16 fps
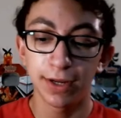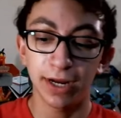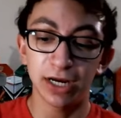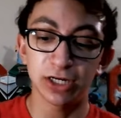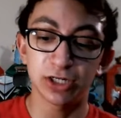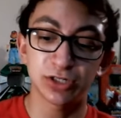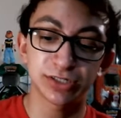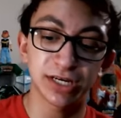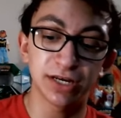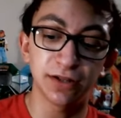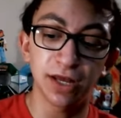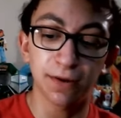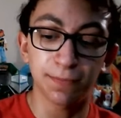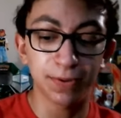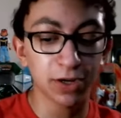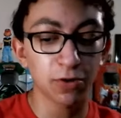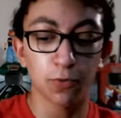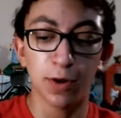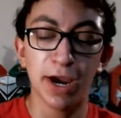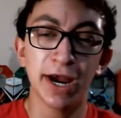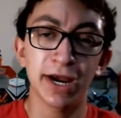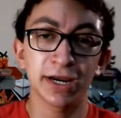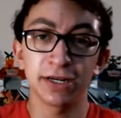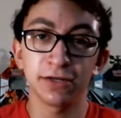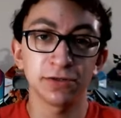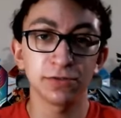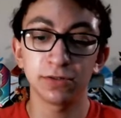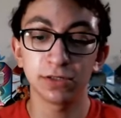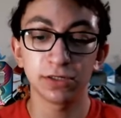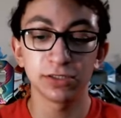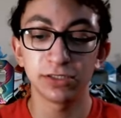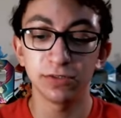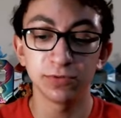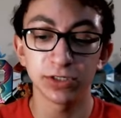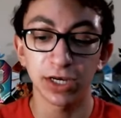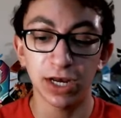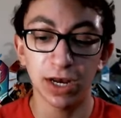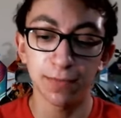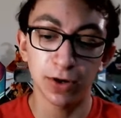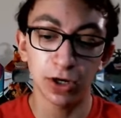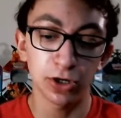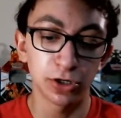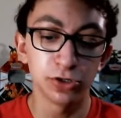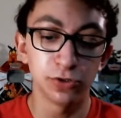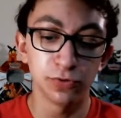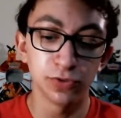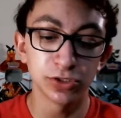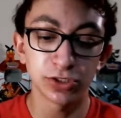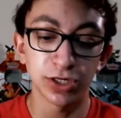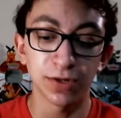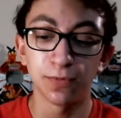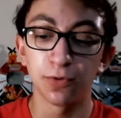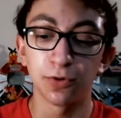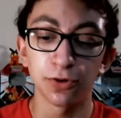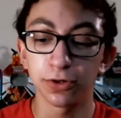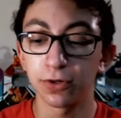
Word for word: I just said, like, pick a rack, and because he was like, I'm not going to do this anymore.